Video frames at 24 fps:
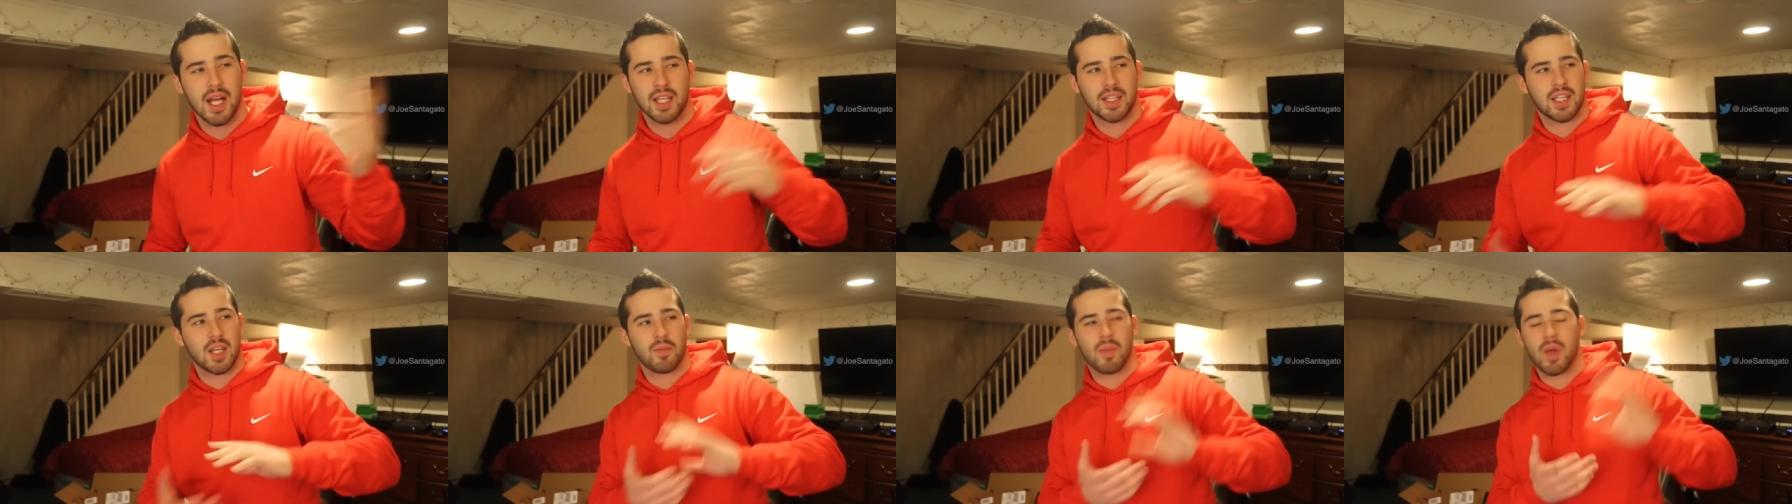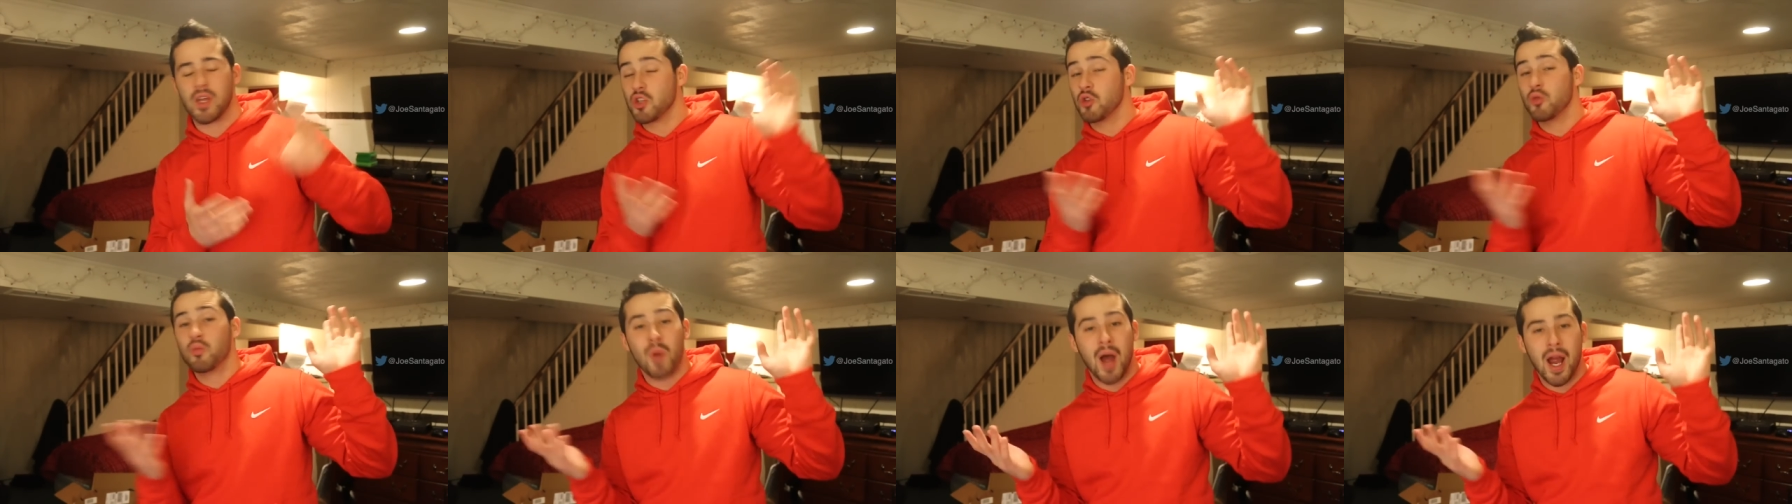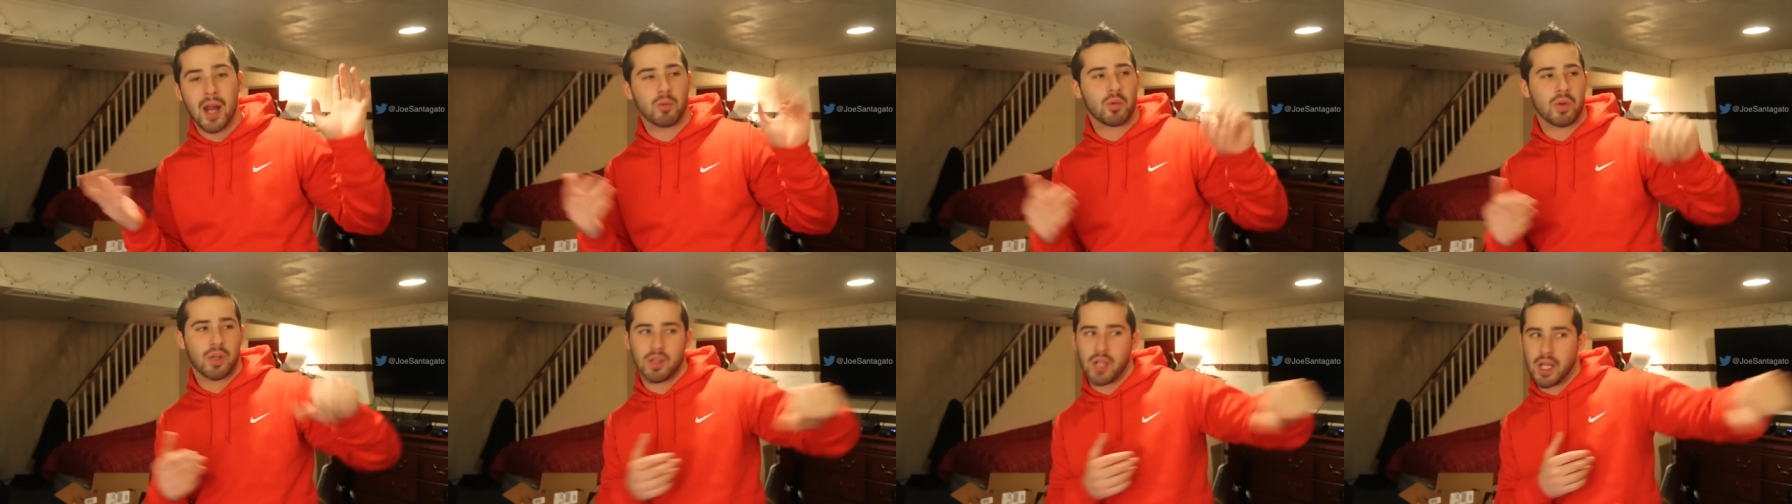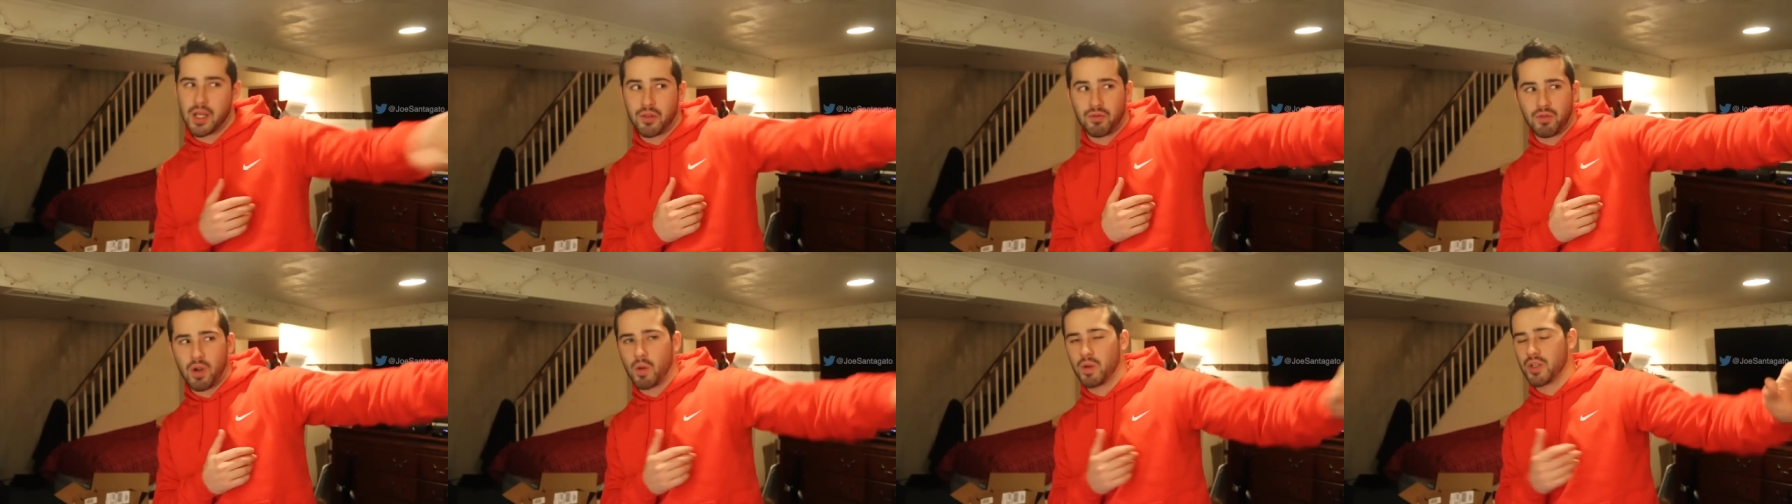then you might want to
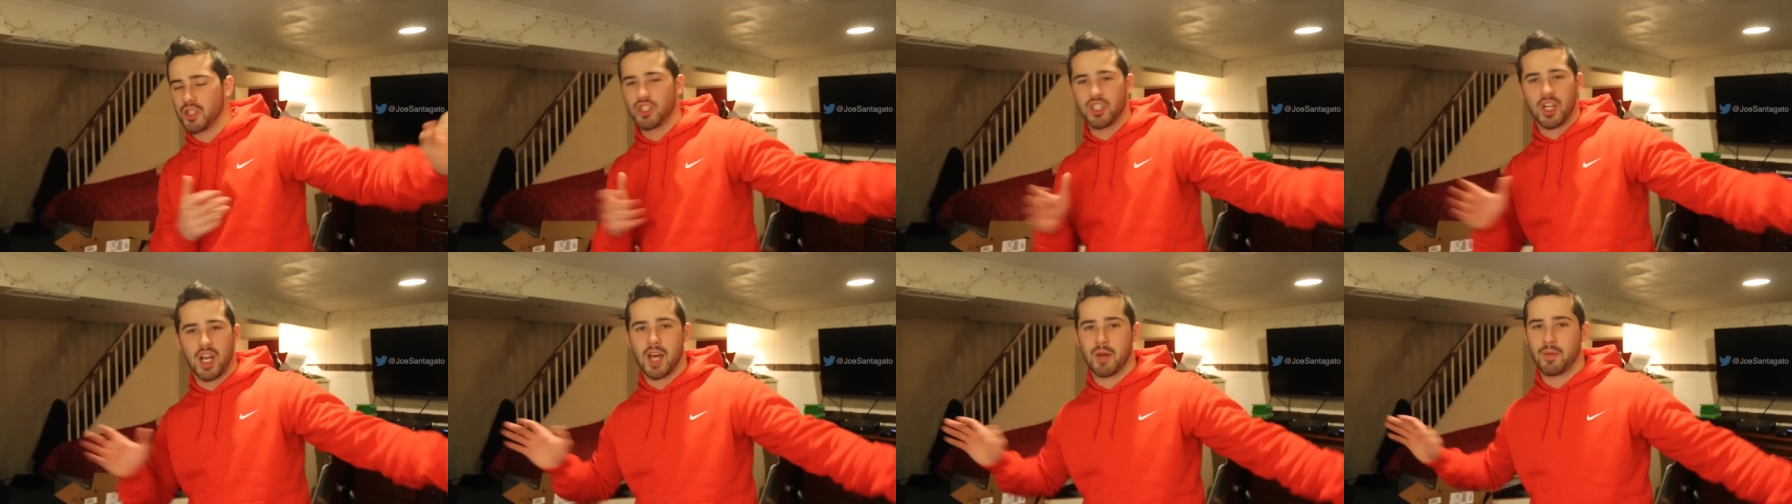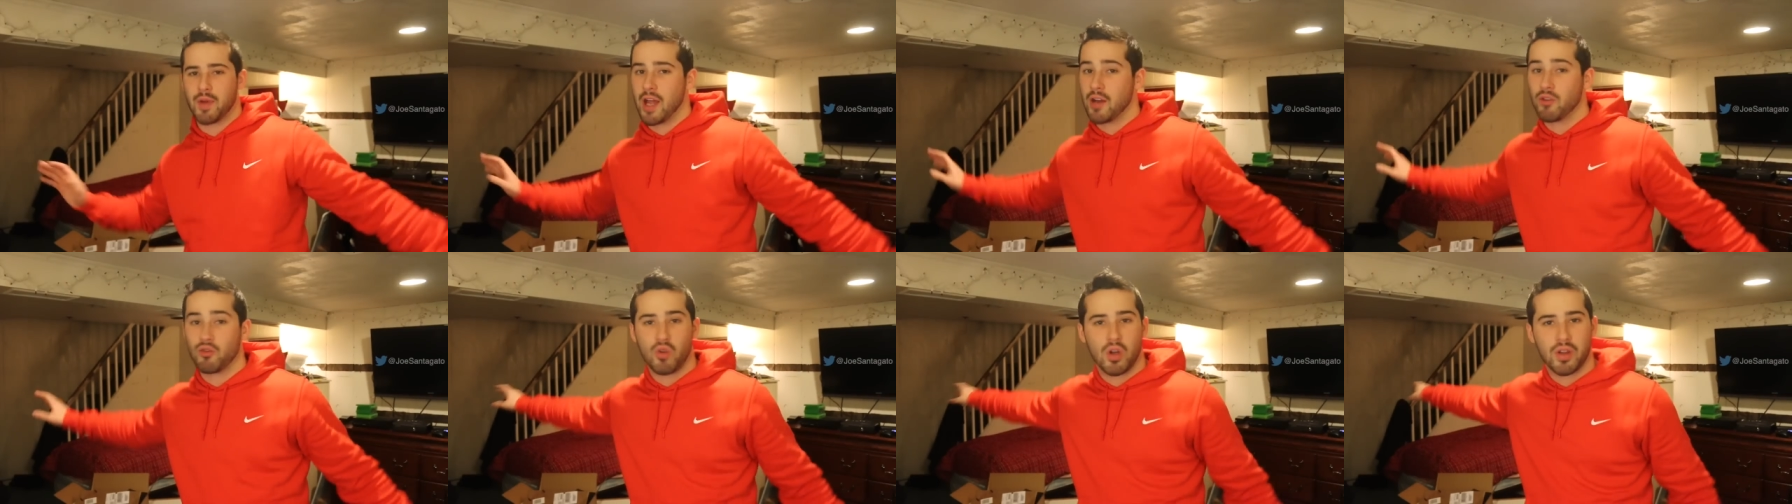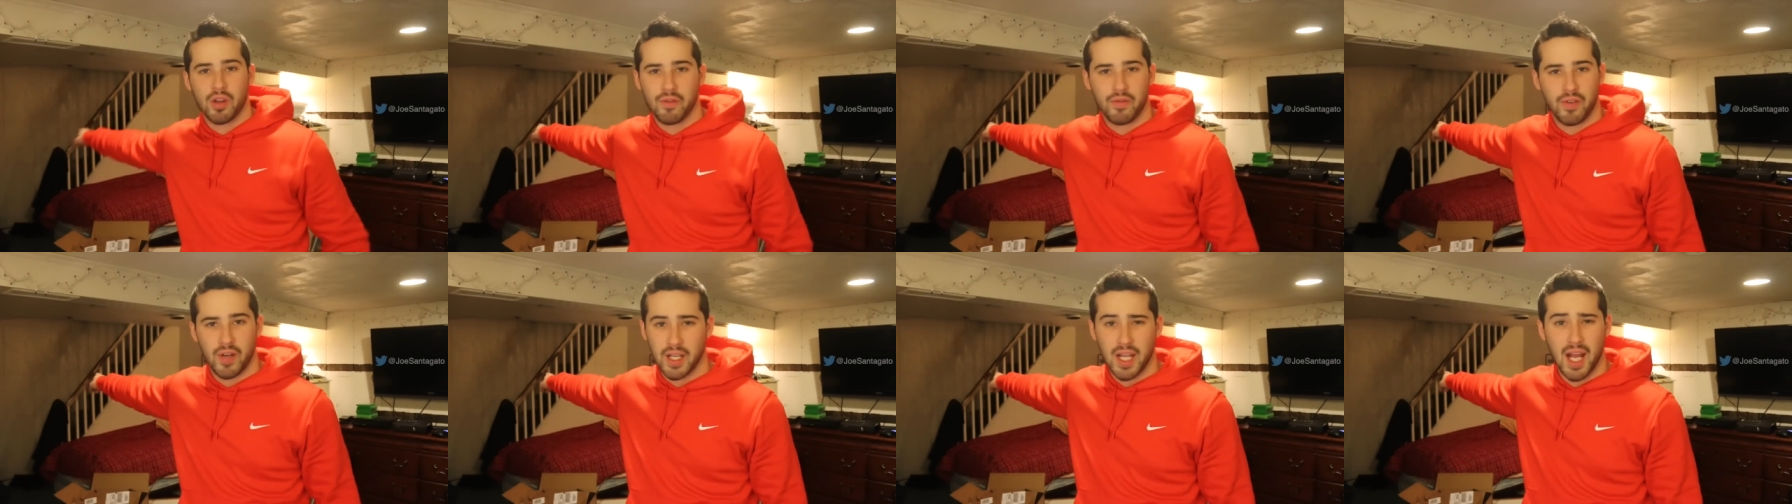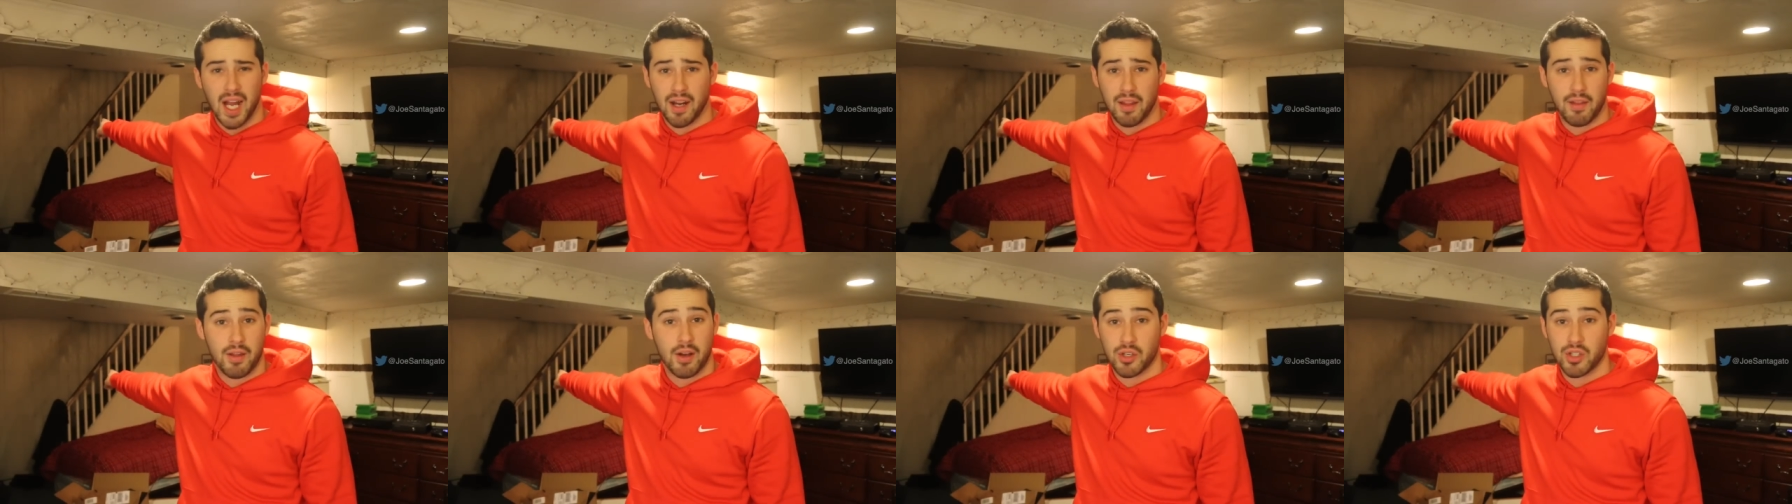like throw a jab and run the fuck
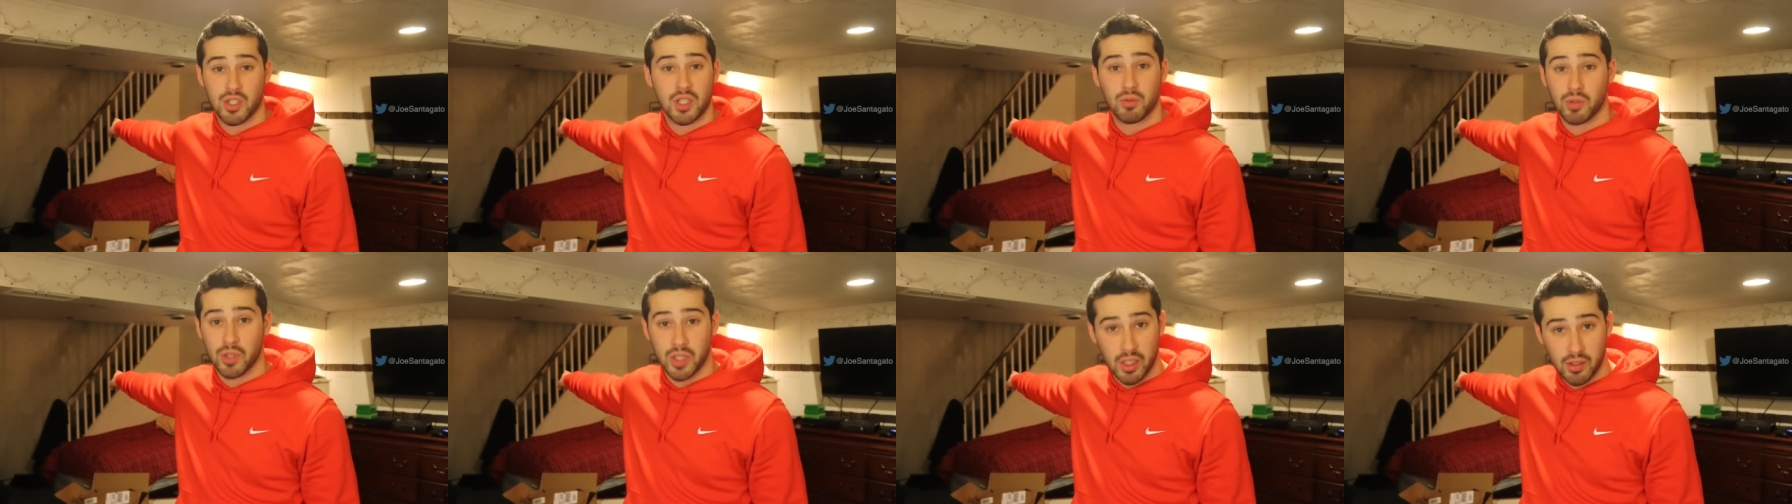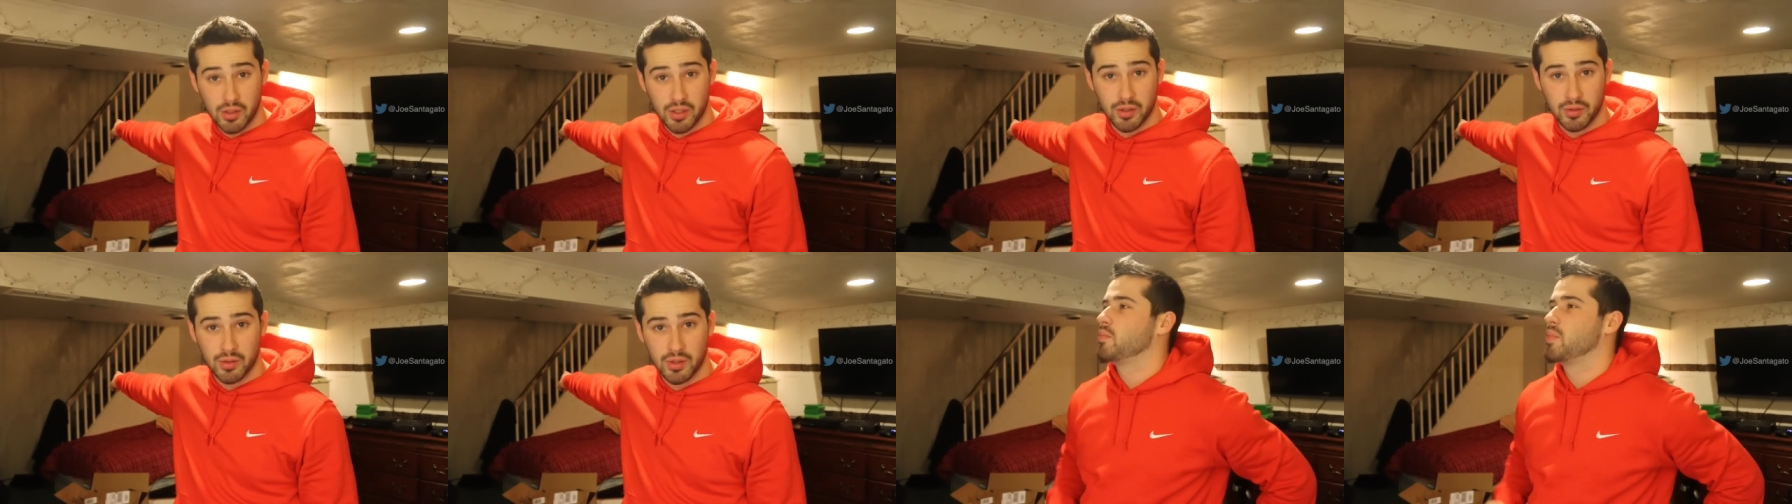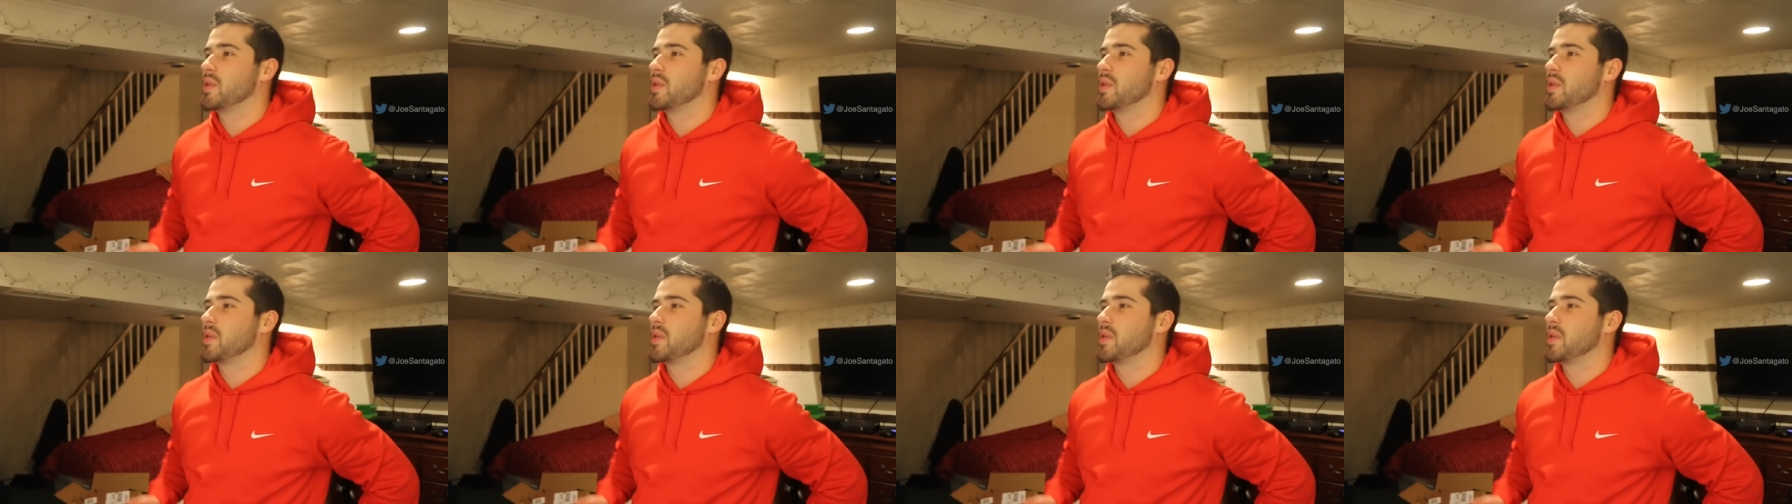out of there. She will kill you.